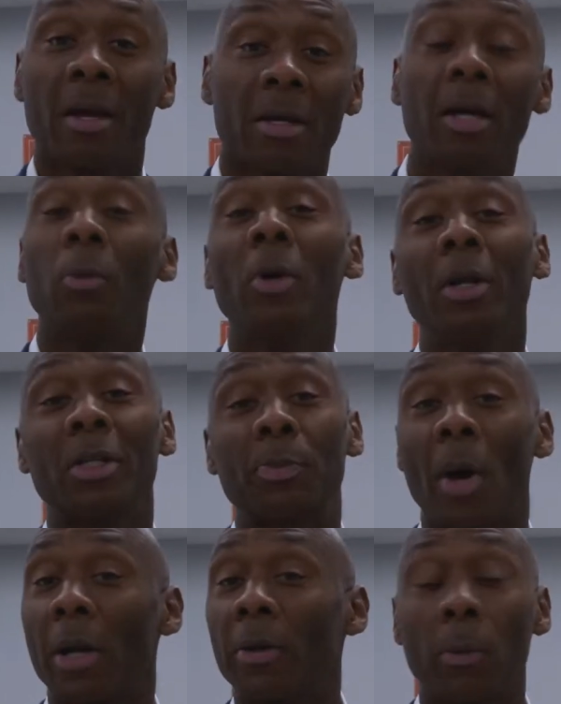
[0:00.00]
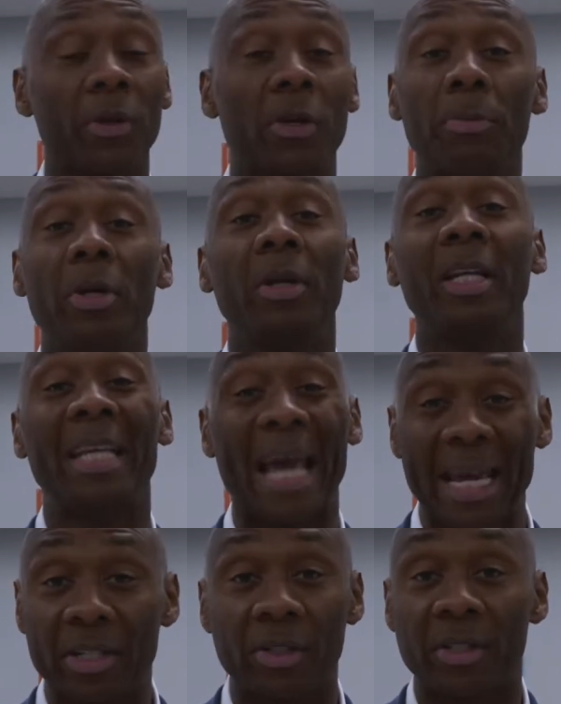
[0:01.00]
Goodwill is partnering with community
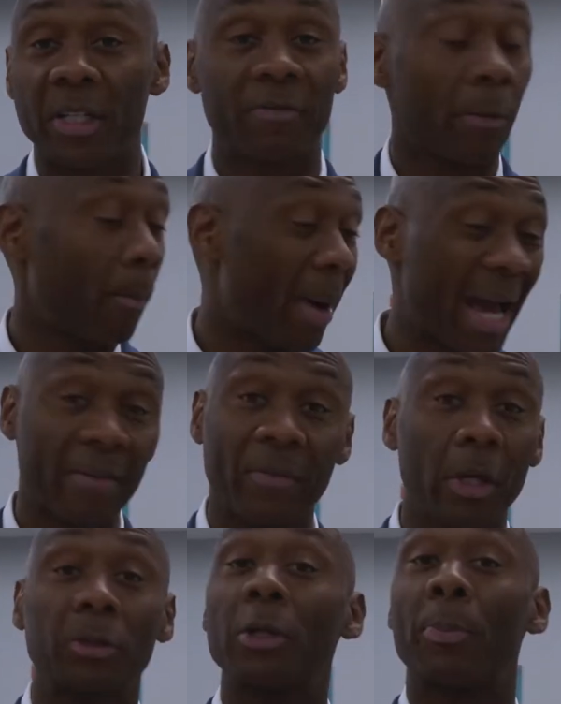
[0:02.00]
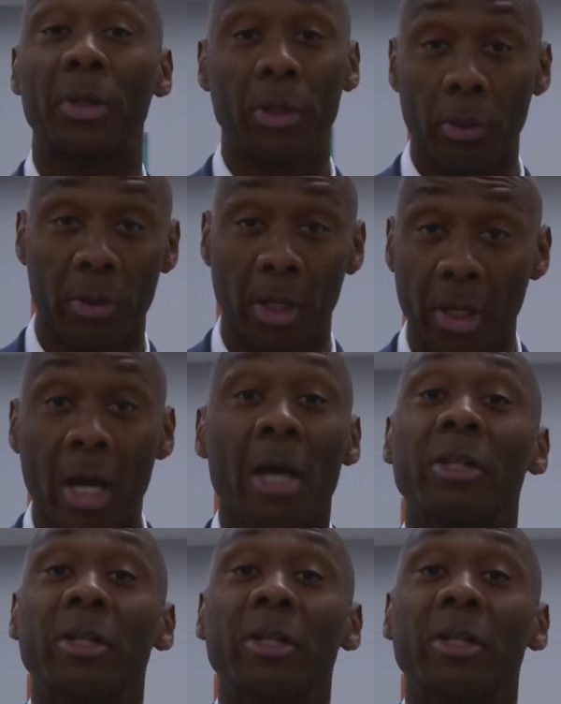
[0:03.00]
agencies from Pikeville to Paducah